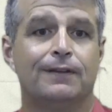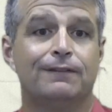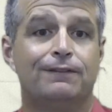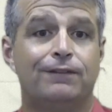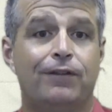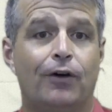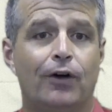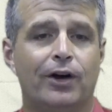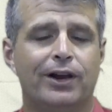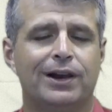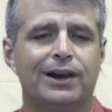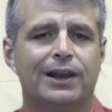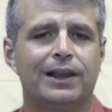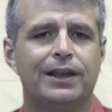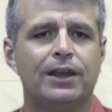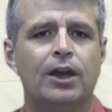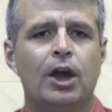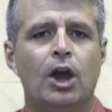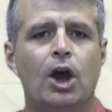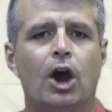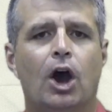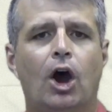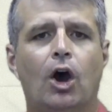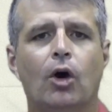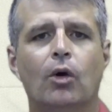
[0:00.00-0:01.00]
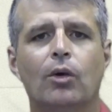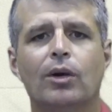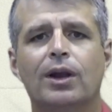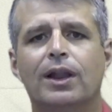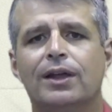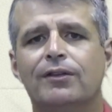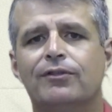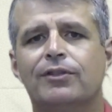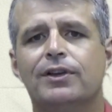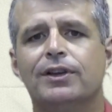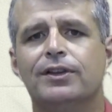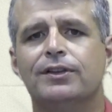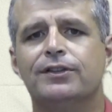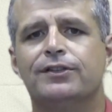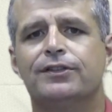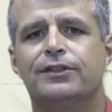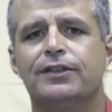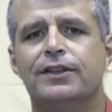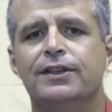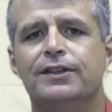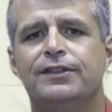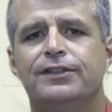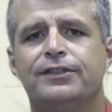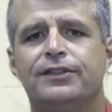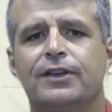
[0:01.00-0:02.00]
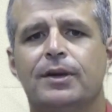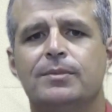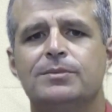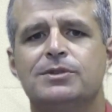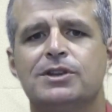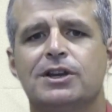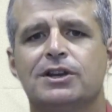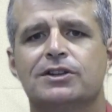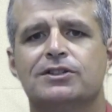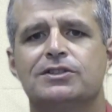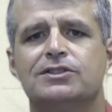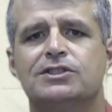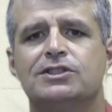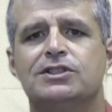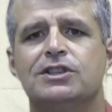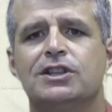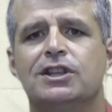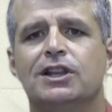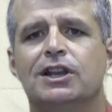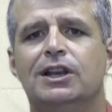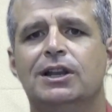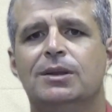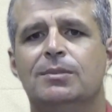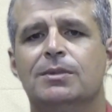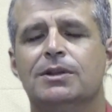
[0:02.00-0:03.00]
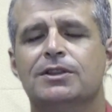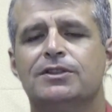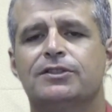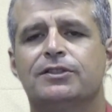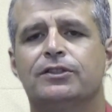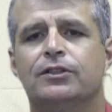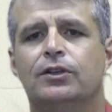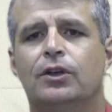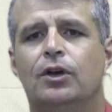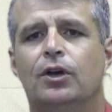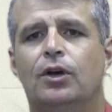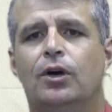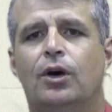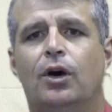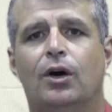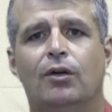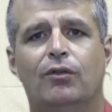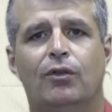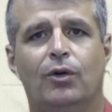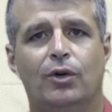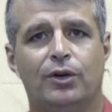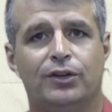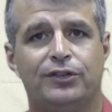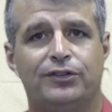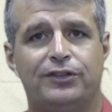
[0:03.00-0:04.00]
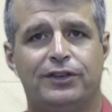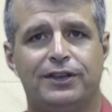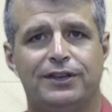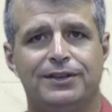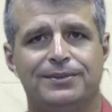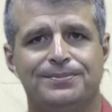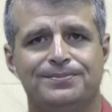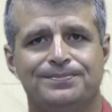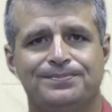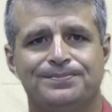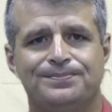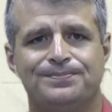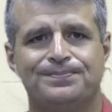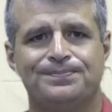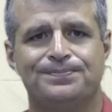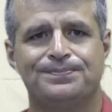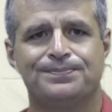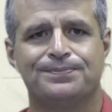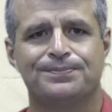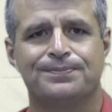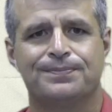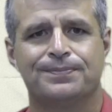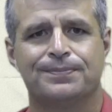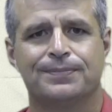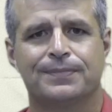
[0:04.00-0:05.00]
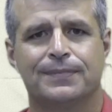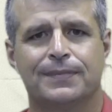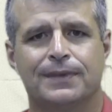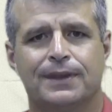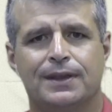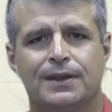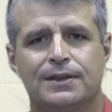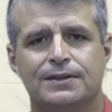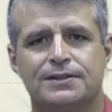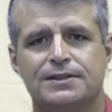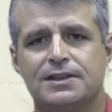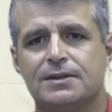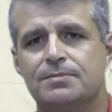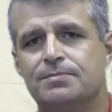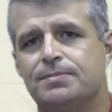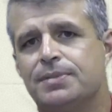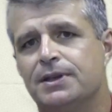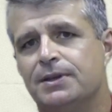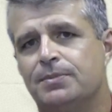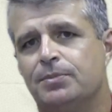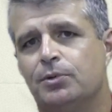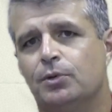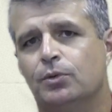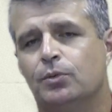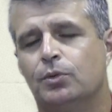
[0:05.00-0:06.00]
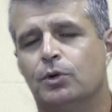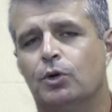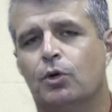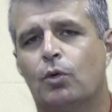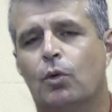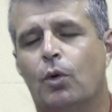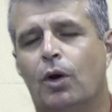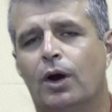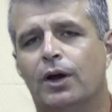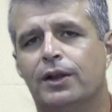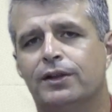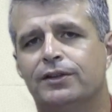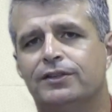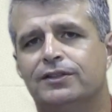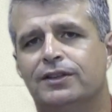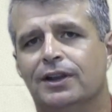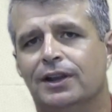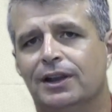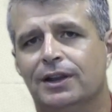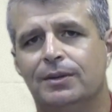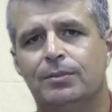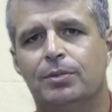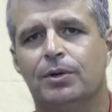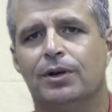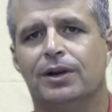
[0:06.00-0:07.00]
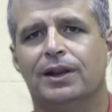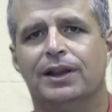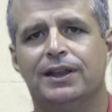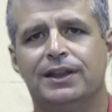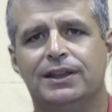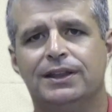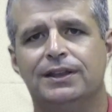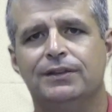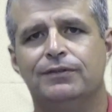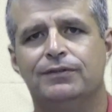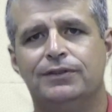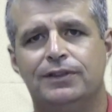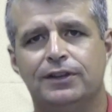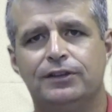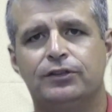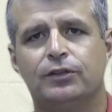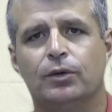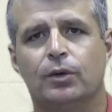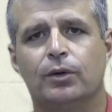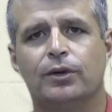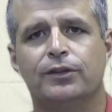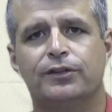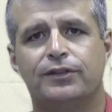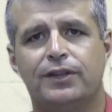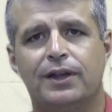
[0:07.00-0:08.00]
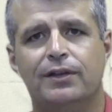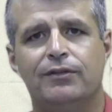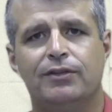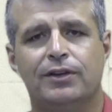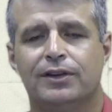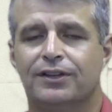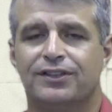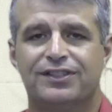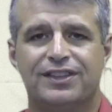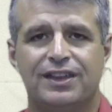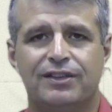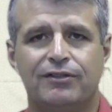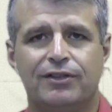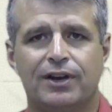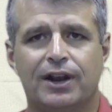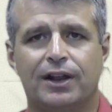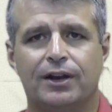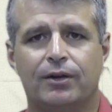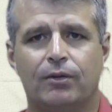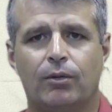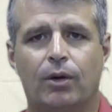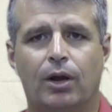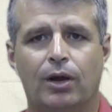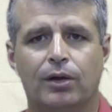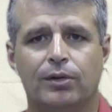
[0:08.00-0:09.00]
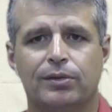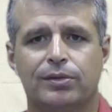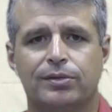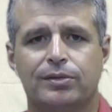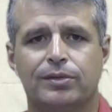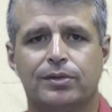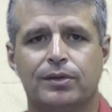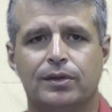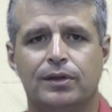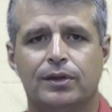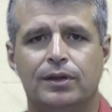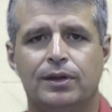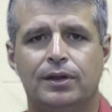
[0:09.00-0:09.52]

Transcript: Finally, oral evidence is subject to the limits of honesty. Some people will quite deliberately give dishonest evidence, even under oath.